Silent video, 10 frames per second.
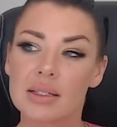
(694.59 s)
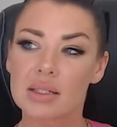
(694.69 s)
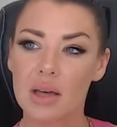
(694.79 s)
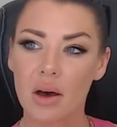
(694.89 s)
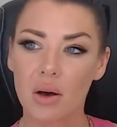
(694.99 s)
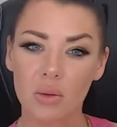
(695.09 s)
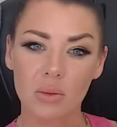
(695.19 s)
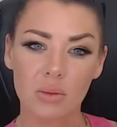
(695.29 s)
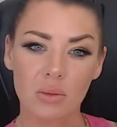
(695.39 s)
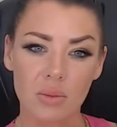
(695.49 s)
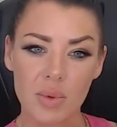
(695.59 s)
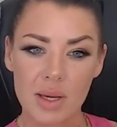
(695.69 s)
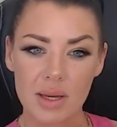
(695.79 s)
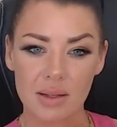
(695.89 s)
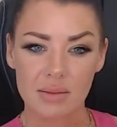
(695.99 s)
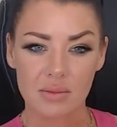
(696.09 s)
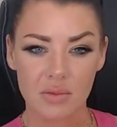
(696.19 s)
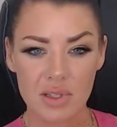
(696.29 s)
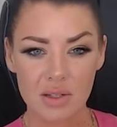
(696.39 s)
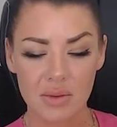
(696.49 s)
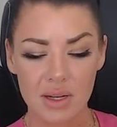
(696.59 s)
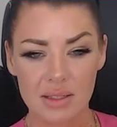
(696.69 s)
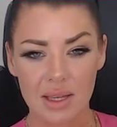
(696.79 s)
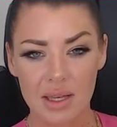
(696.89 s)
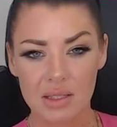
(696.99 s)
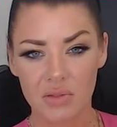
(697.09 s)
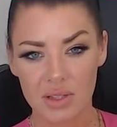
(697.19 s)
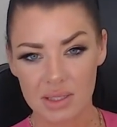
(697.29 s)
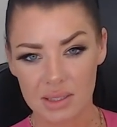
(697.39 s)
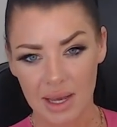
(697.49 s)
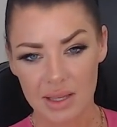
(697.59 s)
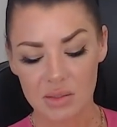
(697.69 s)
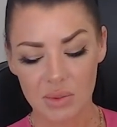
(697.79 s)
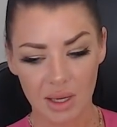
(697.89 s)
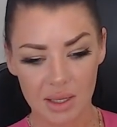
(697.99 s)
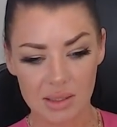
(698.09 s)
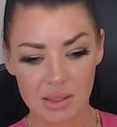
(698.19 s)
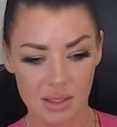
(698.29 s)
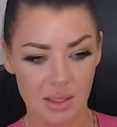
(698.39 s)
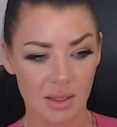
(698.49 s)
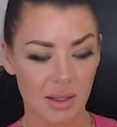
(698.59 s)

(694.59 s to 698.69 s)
So we we do what it takes for these guys because